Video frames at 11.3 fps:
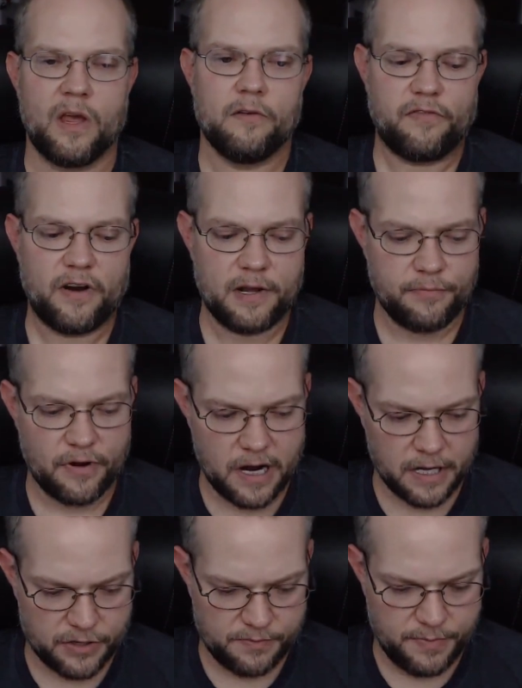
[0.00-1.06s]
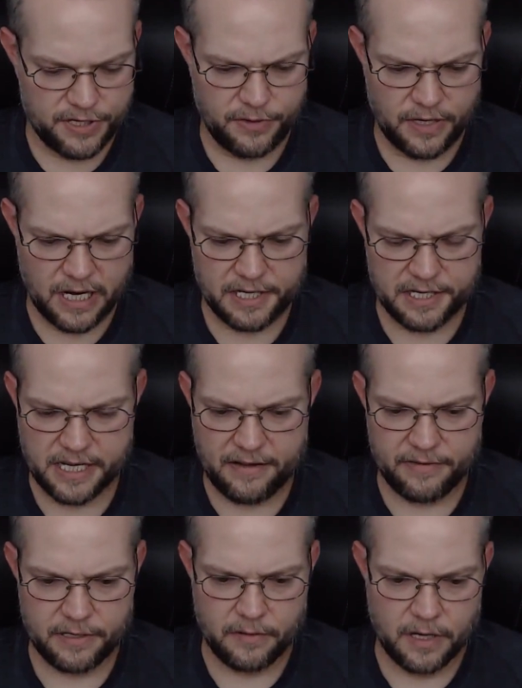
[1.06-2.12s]
The front end product should be
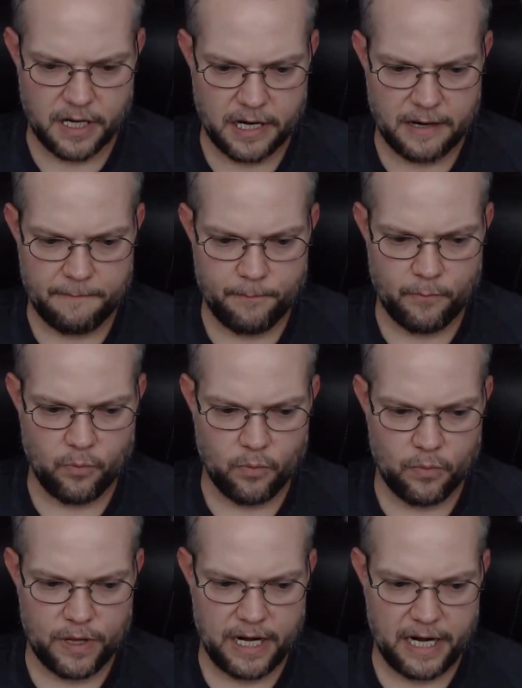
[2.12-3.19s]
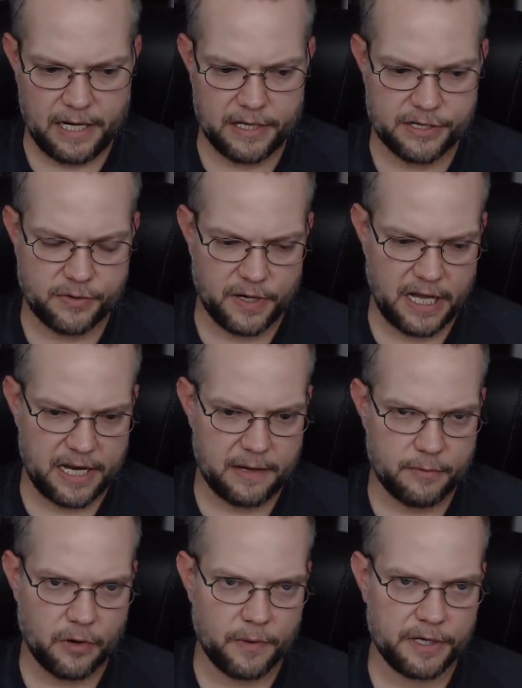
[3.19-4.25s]
$297, and then it's going to end
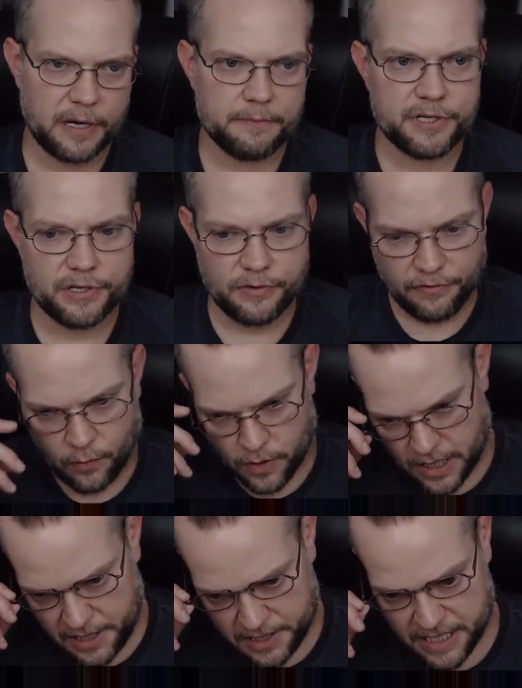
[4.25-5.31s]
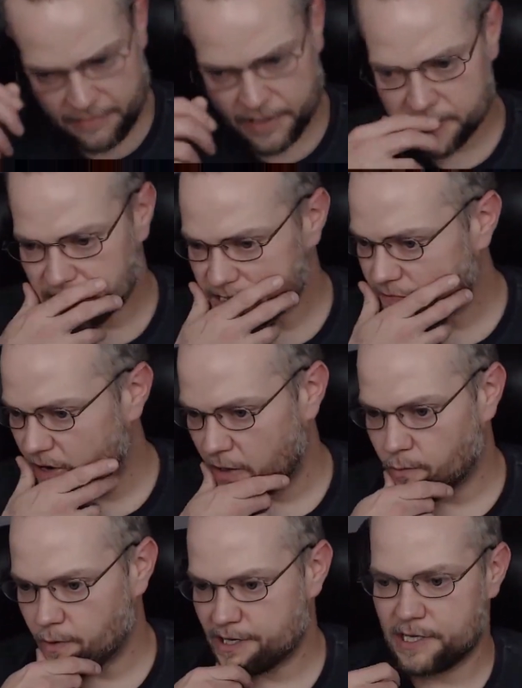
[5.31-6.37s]
up going up to $497 as its
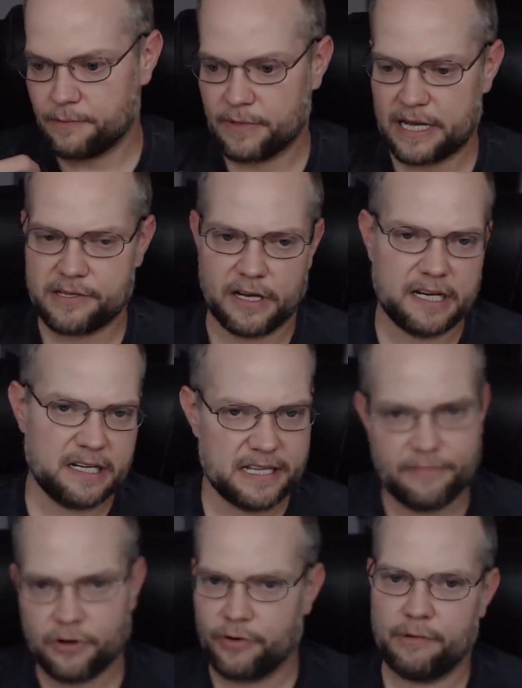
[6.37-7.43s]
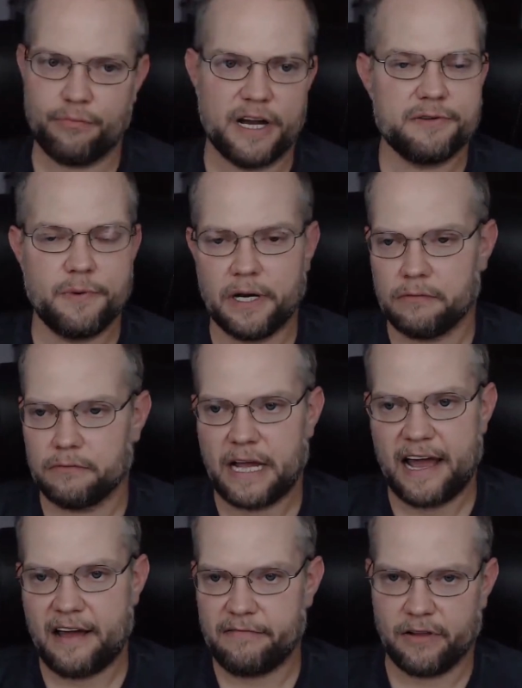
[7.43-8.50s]
final resting. That's like its evergreen price. We don't
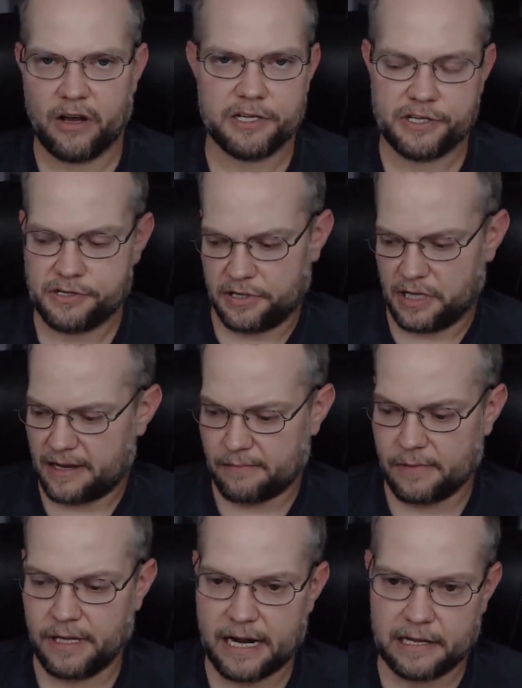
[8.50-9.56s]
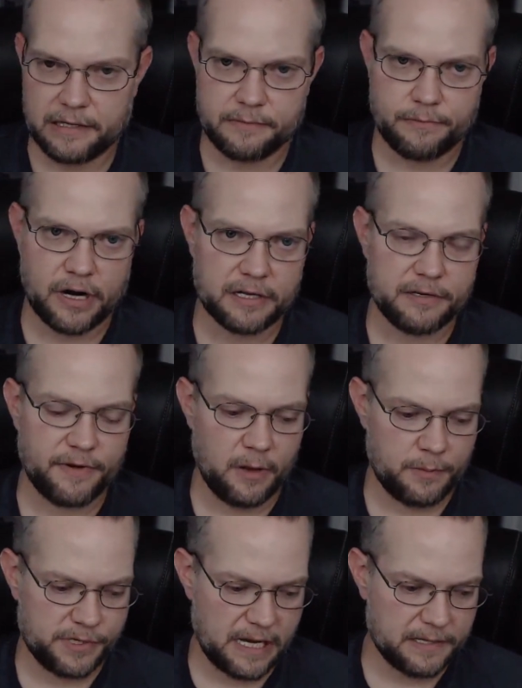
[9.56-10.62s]
have launches like a lot of the product
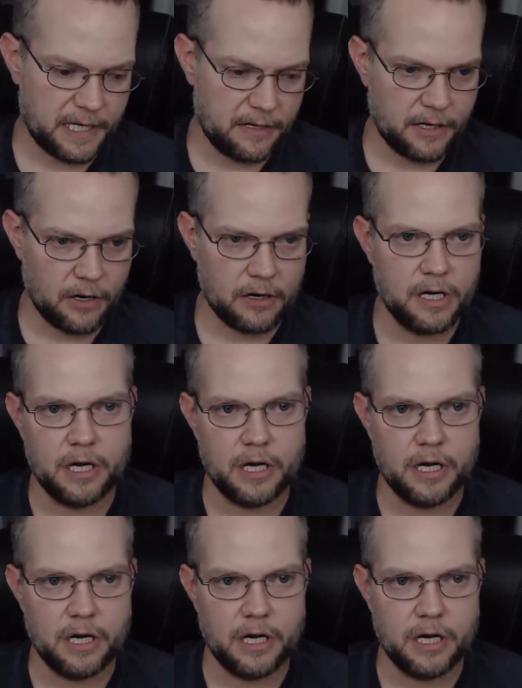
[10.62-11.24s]
developers out there that are